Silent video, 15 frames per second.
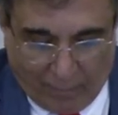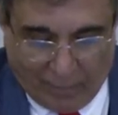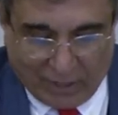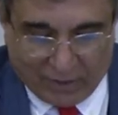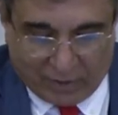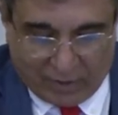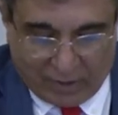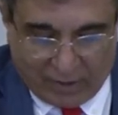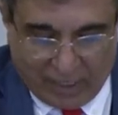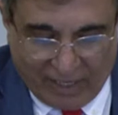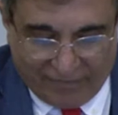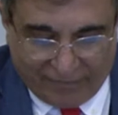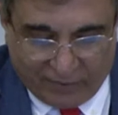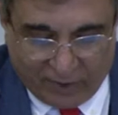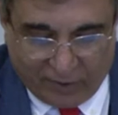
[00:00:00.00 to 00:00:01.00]
But
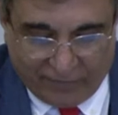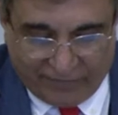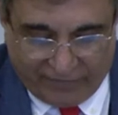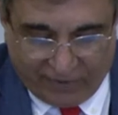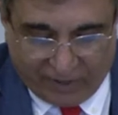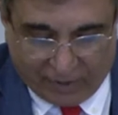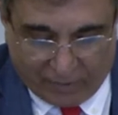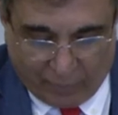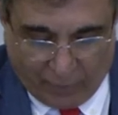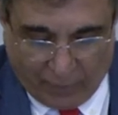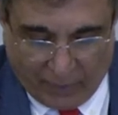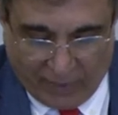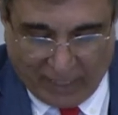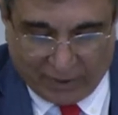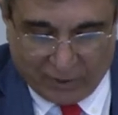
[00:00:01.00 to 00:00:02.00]
if you fear
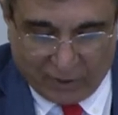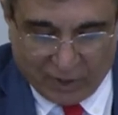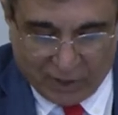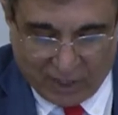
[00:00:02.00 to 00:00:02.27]
that you